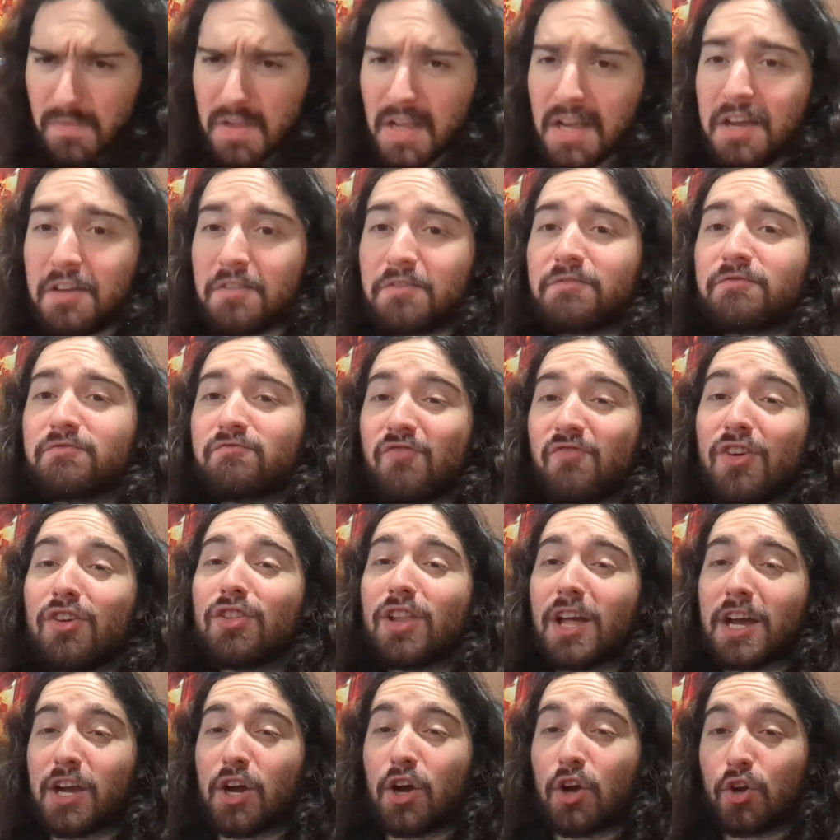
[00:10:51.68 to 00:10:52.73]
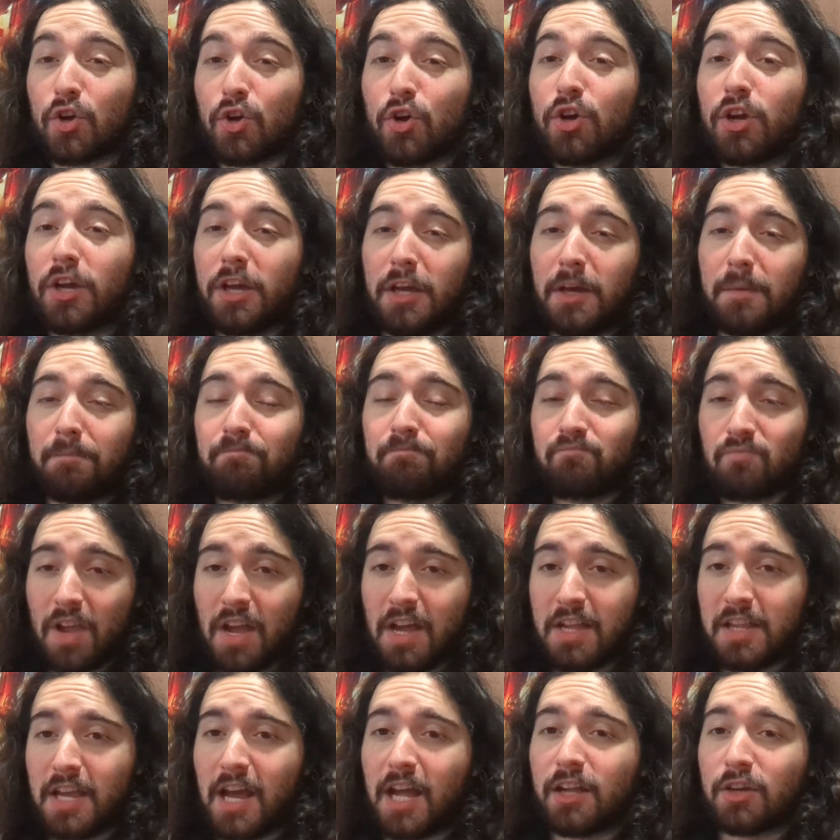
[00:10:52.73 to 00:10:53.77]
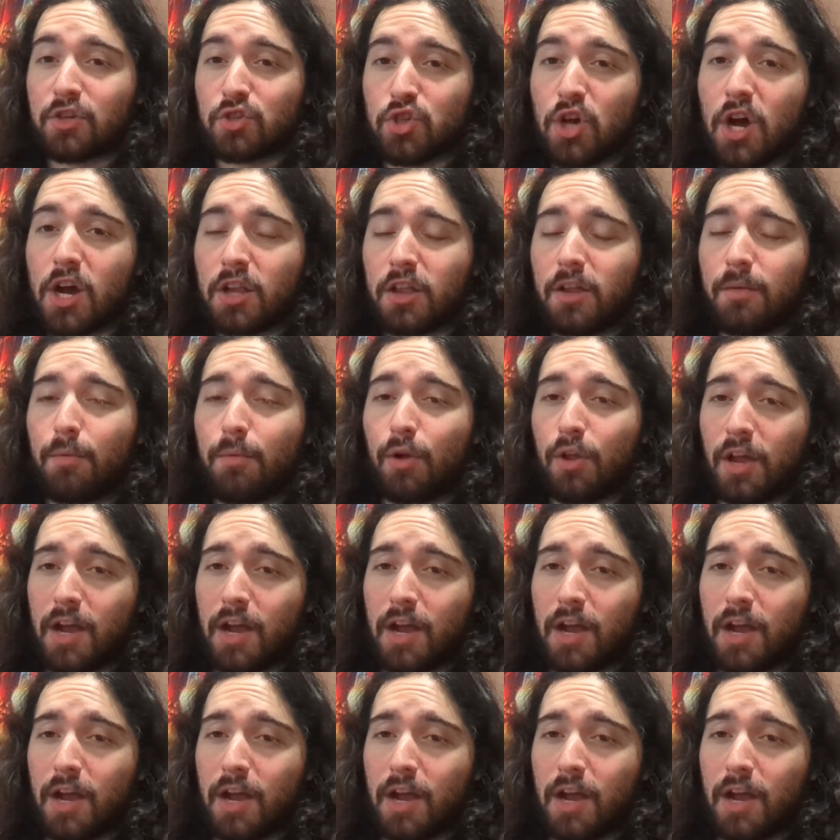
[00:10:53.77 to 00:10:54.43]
it felt like a cookie and not a chocolate bar.